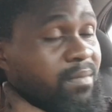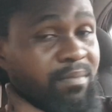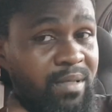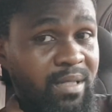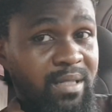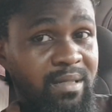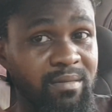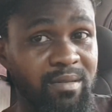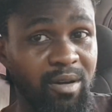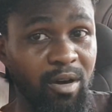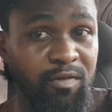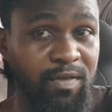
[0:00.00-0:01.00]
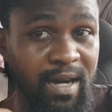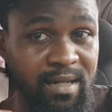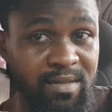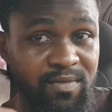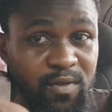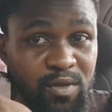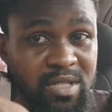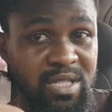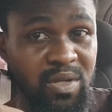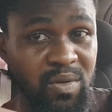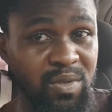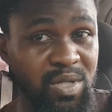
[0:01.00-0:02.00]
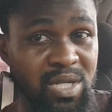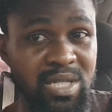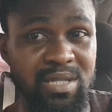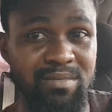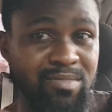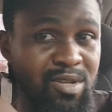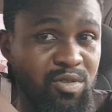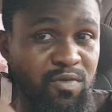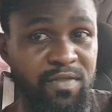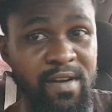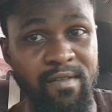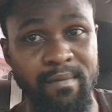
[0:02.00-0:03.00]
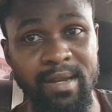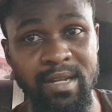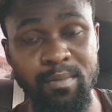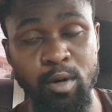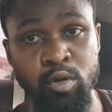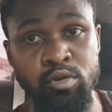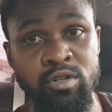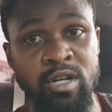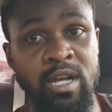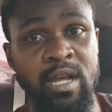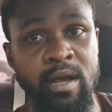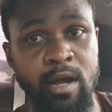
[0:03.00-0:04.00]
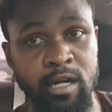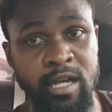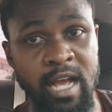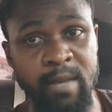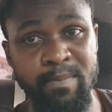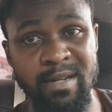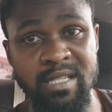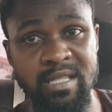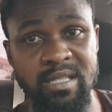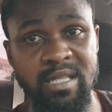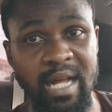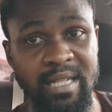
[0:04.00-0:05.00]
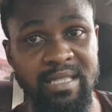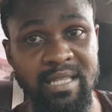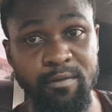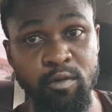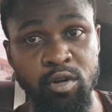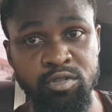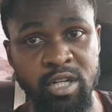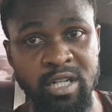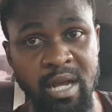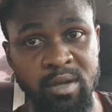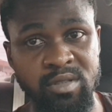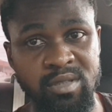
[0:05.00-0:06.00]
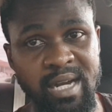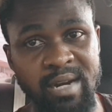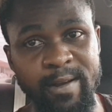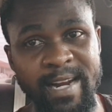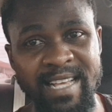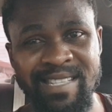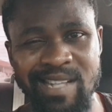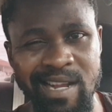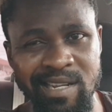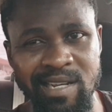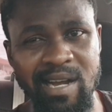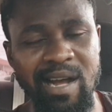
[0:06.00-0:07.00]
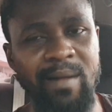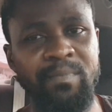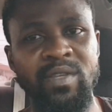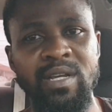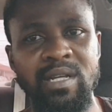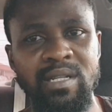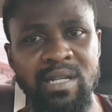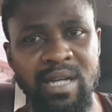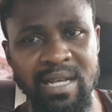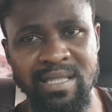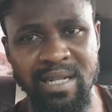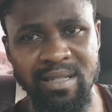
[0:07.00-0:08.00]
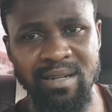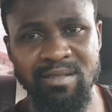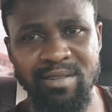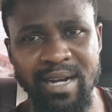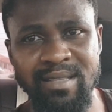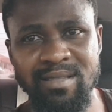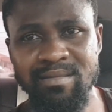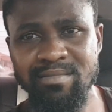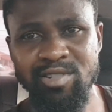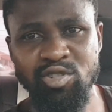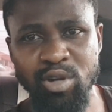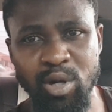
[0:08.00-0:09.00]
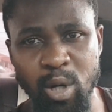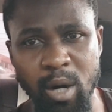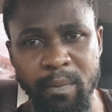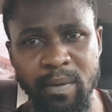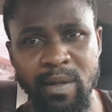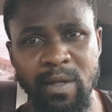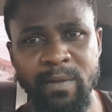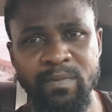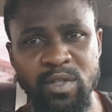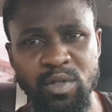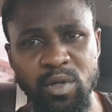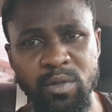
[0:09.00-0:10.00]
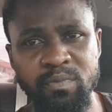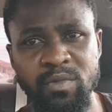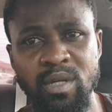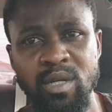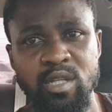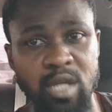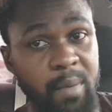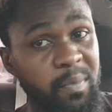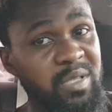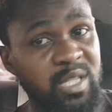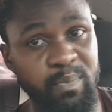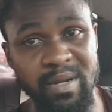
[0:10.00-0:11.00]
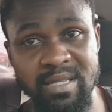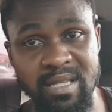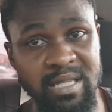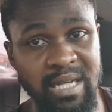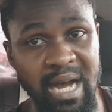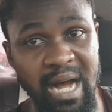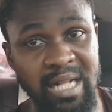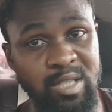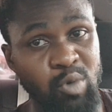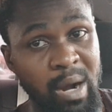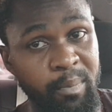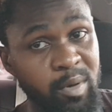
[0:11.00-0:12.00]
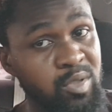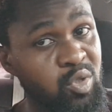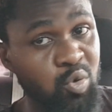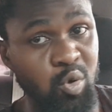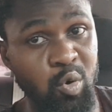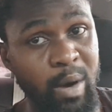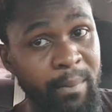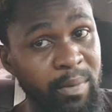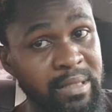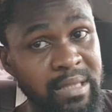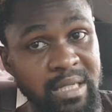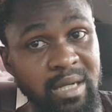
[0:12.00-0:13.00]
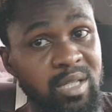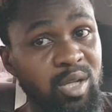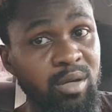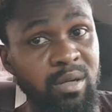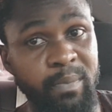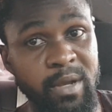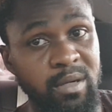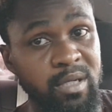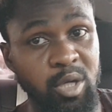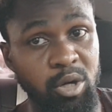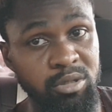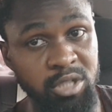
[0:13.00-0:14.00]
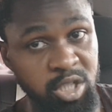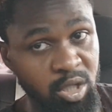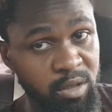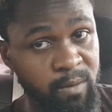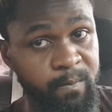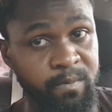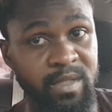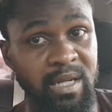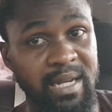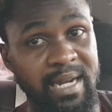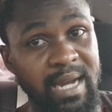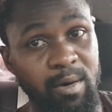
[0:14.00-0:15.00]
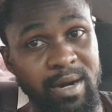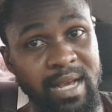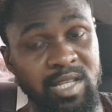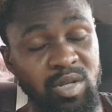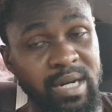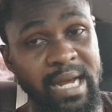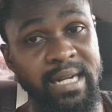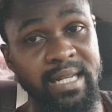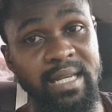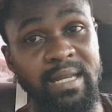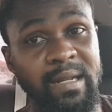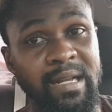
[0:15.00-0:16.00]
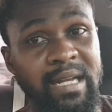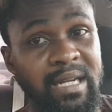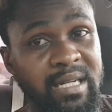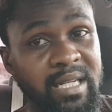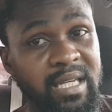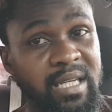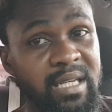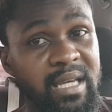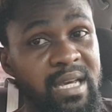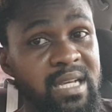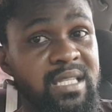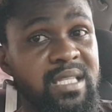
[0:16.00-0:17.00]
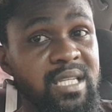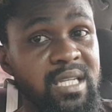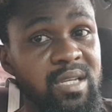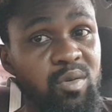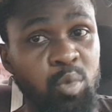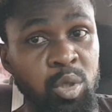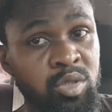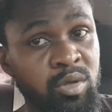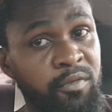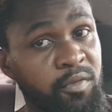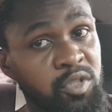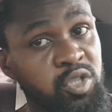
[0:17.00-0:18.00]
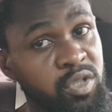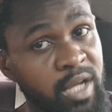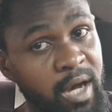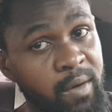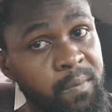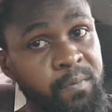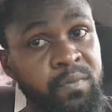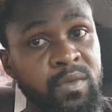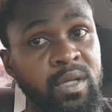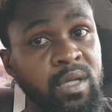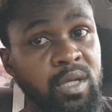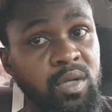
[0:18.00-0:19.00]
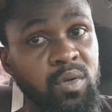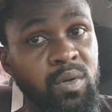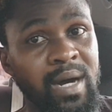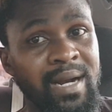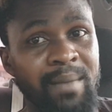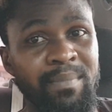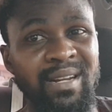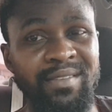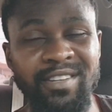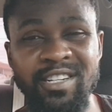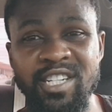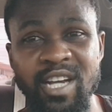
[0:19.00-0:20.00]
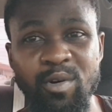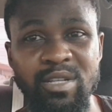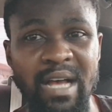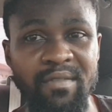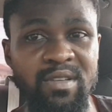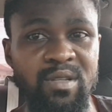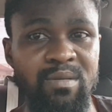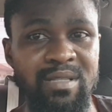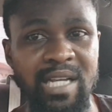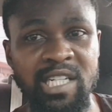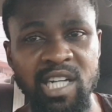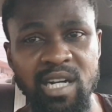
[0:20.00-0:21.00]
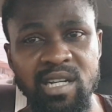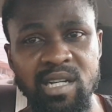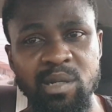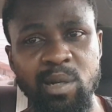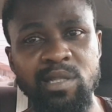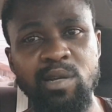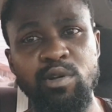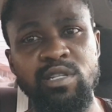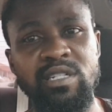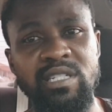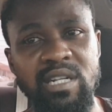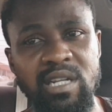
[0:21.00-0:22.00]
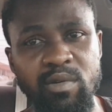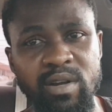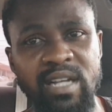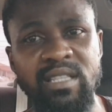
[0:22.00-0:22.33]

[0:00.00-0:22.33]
being offered for sale just not too far from my neighborhood, and the guy placed it at 700,000. And when I start the car started right straight up. You know, some people still place this car at 1.2 or 1.3. It all depends on the condition. Like that one I saw that day, the AC was not functional, you know, and I believe the gear was having some slight challenge because there was a delay when